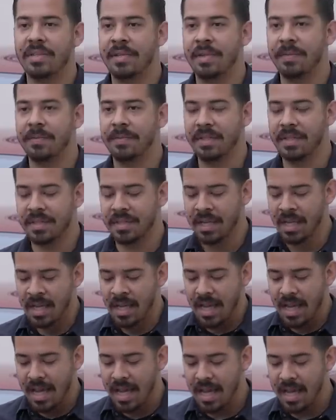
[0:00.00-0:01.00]
the surface.
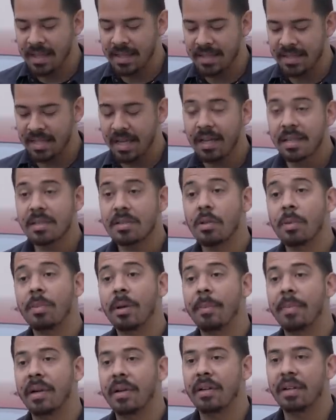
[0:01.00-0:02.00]
And the second soap
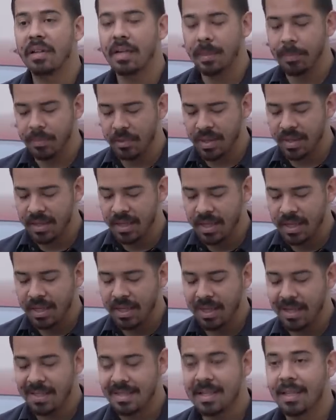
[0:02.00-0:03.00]
I'm pairing it up with
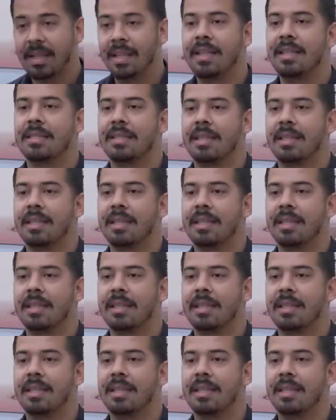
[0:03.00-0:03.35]
is Clean